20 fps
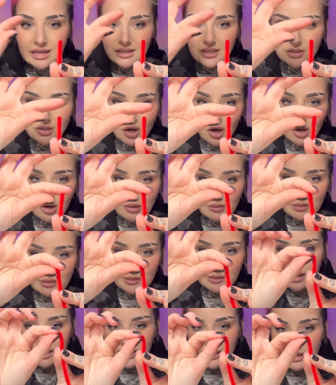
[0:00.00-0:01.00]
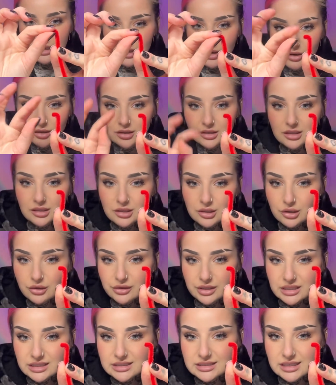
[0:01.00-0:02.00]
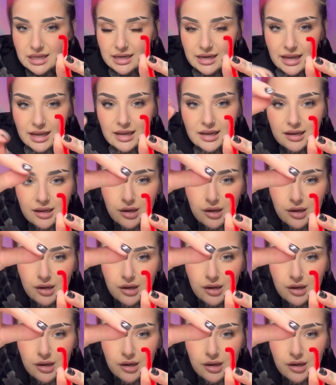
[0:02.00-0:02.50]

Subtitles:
the top, make a little crease in it.